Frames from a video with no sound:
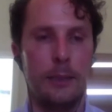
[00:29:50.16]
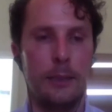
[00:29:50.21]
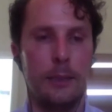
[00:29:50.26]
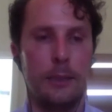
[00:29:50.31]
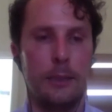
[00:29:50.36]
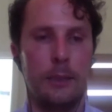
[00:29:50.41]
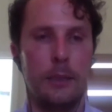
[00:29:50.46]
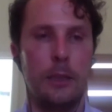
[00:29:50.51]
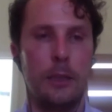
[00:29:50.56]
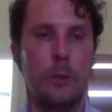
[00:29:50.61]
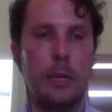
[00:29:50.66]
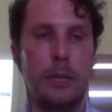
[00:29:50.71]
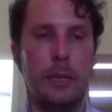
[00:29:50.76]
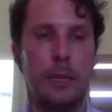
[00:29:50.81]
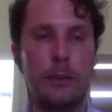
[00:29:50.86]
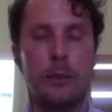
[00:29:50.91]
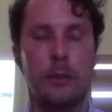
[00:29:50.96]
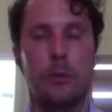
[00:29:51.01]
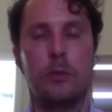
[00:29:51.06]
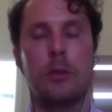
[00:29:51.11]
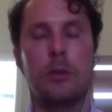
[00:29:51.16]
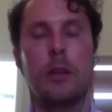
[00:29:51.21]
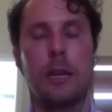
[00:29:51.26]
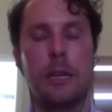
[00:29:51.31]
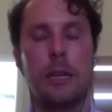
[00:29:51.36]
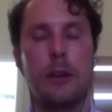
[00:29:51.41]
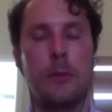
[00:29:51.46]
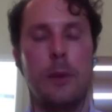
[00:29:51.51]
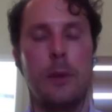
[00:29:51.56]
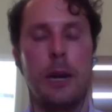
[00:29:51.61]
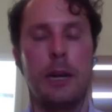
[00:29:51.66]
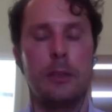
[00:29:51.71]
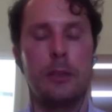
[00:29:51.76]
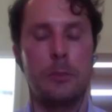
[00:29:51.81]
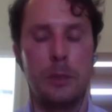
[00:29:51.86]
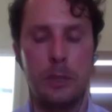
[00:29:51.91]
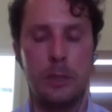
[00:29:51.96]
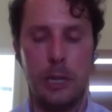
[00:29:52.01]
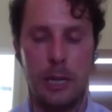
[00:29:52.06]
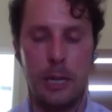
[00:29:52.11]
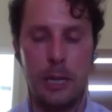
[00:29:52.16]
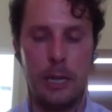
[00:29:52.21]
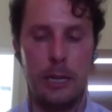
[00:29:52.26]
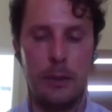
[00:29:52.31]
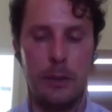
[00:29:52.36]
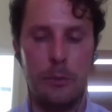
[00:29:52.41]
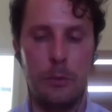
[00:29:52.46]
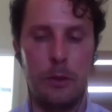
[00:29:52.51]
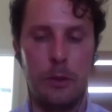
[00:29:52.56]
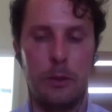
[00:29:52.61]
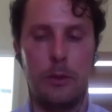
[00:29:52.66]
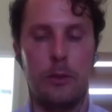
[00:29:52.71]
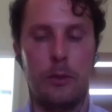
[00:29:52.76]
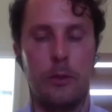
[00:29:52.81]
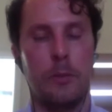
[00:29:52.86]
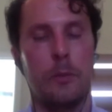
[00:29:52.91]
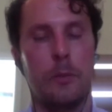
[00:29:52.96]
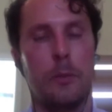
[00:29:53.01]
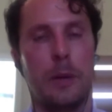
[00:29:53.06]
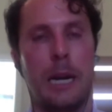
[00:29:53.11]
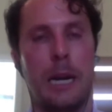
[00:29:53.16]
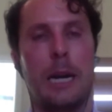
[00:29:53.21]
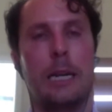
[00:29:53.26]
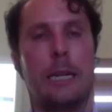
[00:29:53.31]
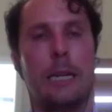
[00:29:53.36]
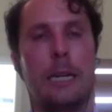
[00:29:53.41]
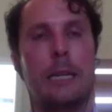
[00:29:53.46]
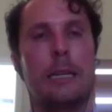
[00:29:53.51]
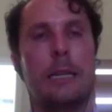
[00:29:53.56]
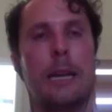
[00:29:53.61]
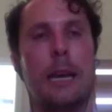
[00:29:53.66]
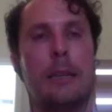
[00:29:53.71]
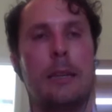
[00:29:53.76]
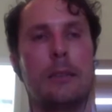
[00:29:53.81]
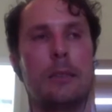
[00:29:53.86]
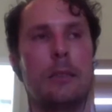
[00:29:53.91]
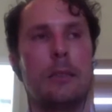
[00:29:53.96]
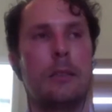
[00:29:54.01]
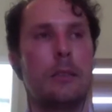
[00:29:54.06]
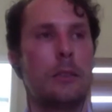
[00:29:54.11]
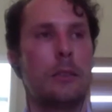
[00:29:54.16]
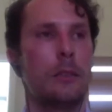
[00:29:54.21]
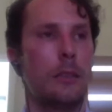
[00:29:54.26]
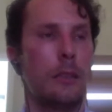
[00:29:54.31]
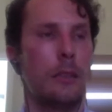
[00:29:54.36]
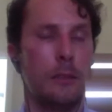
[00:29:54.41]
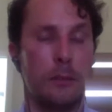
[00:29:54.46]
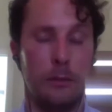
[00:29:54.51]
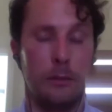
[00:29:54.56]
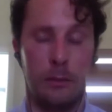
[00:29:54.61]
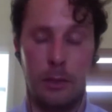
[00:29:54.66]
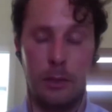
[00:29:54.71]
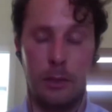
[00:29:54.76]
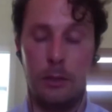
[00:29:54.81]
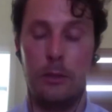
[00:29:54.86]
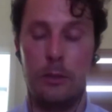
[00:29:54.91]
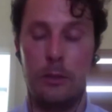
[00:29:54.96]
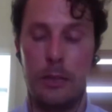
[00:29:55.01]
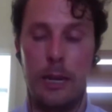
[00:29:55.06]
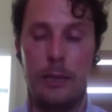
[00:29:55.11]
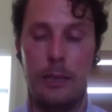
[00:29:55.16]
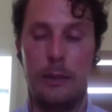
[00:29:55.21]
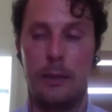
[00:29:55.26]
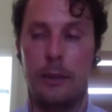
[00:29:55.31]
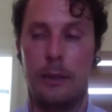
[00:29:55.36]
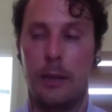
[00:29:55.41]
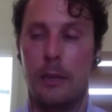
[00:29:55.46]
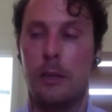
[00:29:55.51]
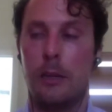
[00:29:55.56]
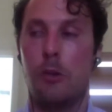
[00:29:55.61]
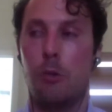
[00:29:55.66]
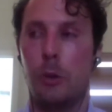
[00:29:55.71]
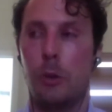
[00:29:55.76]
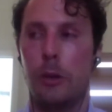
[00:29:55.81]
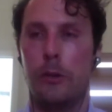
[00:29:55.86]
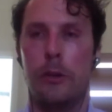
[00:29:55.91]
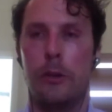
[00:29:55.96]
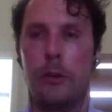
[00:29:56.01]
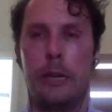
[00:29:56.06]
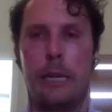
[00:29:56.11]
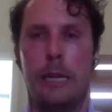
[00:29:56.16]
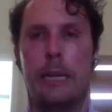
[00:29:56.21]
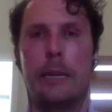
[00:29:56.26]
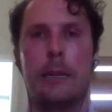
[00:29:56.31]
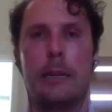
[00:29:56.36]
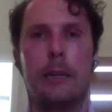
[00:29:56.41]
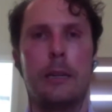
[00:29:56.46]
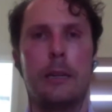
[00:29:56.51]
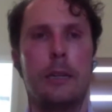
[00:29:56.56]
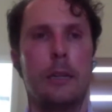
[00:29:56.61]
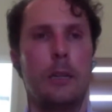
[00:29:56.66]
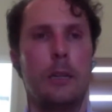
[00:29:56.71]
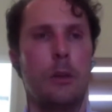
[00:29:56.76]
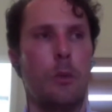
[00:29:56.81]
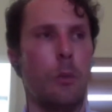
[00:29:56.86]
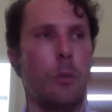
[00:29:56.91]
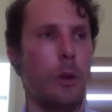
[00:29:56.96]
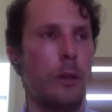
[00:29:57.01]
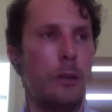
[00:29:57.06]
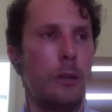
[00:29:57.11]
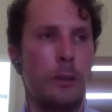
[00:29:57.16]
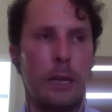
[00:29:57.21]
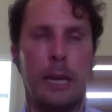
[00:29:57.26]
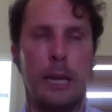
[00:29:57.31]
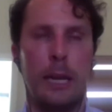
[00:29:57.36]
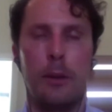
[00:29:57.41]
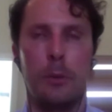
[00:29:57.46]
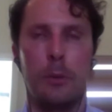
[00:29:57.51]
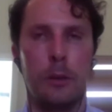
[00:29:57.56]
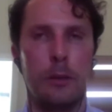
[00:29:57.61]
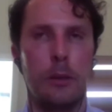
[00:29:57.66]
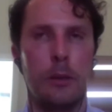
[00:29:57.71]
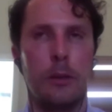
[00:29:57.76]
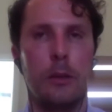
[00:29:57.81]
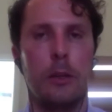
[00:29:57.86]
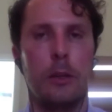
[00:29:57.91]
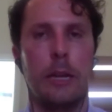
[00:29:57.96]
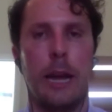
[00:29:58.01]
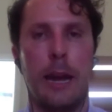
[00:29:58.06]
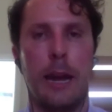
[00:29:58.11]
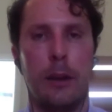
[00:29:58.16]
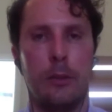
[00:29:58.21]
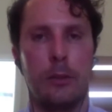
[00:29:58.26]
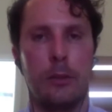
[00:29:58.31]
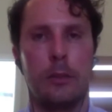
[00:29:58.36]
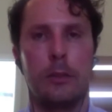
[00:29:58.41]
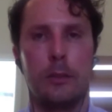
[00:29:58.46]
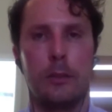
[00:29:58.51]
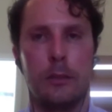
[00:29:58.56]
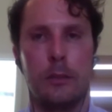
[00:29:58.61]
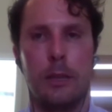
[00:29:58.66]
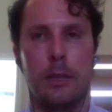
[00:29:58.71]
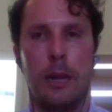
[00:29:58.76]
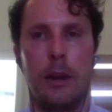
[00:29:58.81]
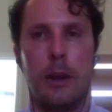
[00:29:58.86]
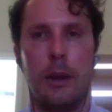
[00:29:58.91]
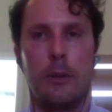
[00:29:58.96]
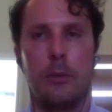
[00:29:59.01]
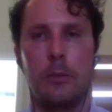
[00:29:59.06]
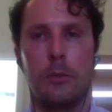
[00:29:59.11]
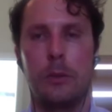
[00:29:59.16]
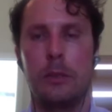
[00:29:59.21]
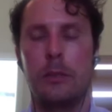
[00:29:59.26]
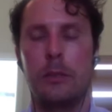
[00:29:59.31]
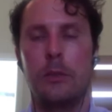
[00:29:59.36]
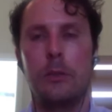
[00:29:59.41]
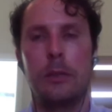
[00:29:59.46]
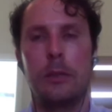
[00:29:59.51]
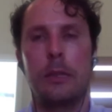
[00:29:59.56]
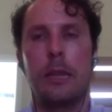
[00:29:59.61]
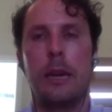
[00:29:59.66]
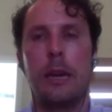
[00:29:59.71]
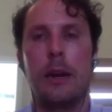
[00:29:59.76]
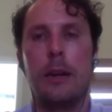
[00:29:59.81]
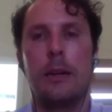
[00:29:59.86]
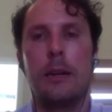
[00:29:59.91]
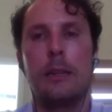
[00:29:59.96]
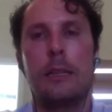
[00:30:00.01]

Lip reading: We get so stuck in our minds, but checking in with your body and asking and understanding, kind of querying, what's going on? How are we doing there?